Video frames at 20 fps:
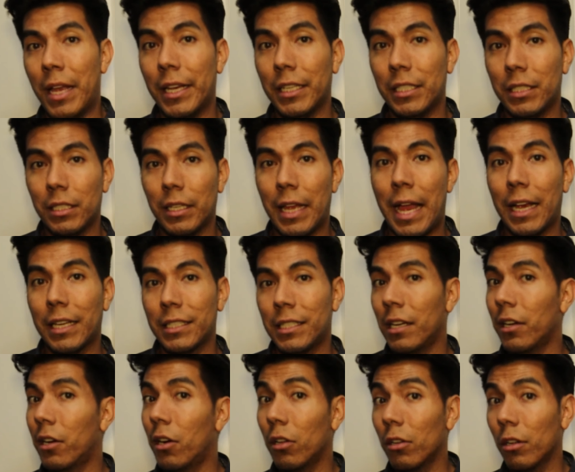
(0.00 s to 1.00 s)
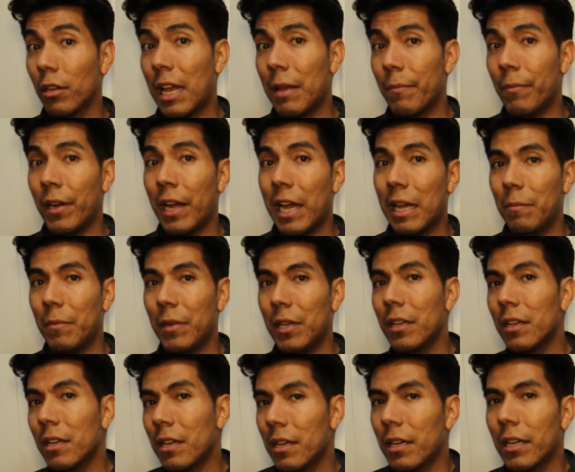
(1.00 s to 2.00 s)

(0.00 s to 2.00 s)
nice accent color light behind me,